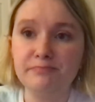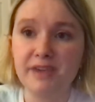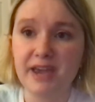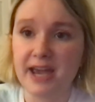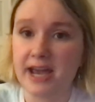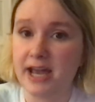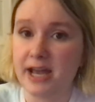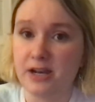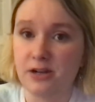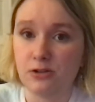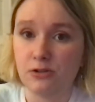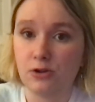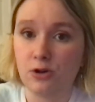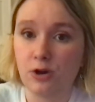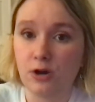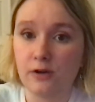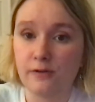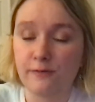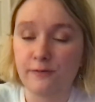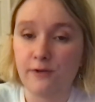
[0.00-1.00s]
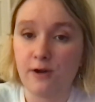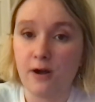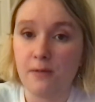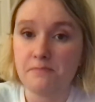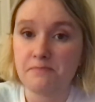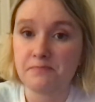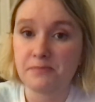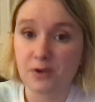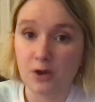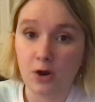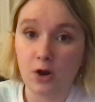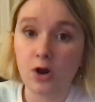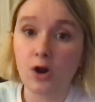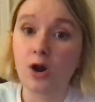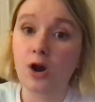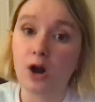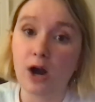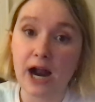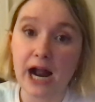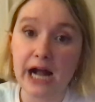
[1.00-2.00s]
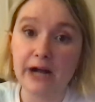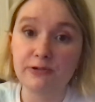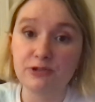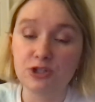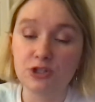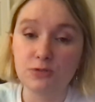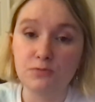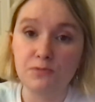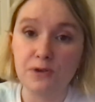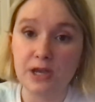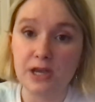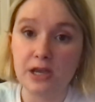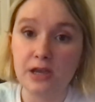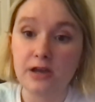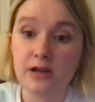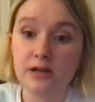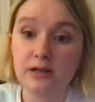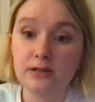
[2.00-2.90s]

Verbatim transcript: and learn from her how to be,